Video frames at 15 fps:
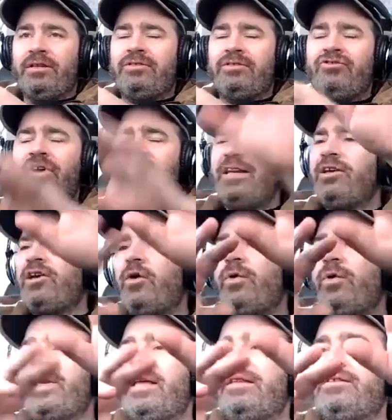trying to go
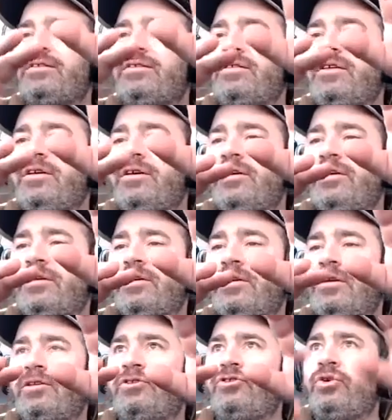against
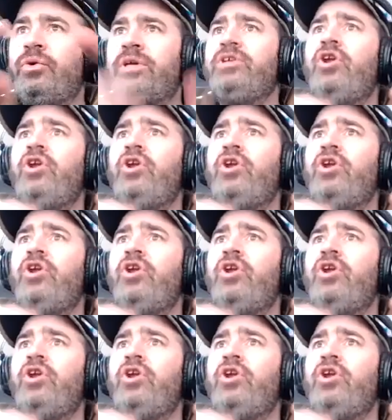doing